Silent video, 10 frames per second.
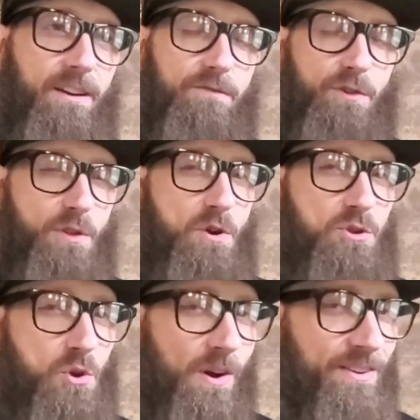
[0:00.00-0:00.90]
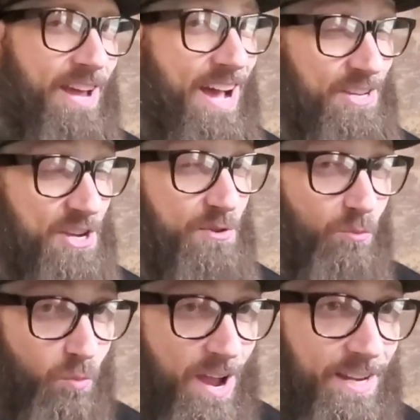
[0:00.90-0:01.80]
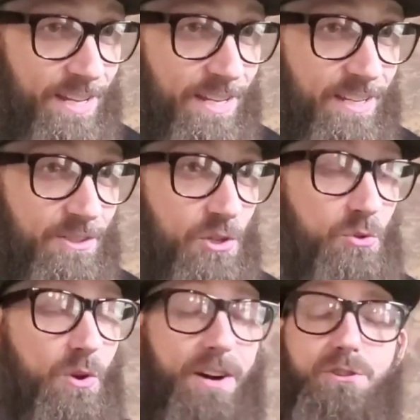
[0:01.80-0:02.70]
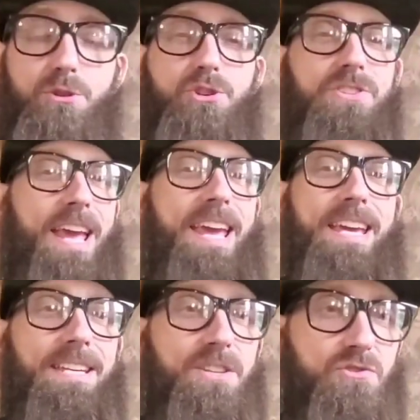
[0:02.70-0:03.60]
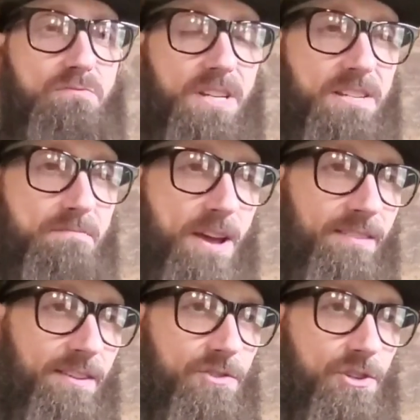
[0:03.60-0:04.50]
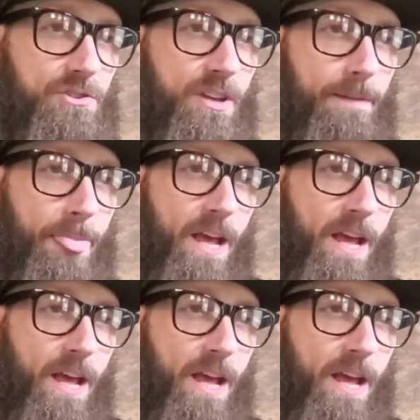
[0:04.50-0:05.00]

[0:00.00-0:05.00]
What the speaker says: for those who are not yet ready to understand its many messages.